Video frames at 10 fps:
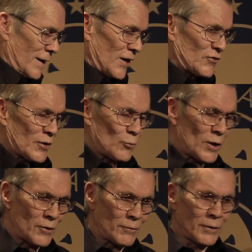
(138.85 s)
he said,
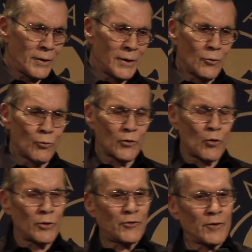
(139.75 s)
Well, we're
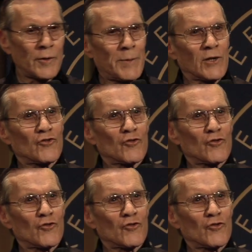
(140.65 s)
going to the big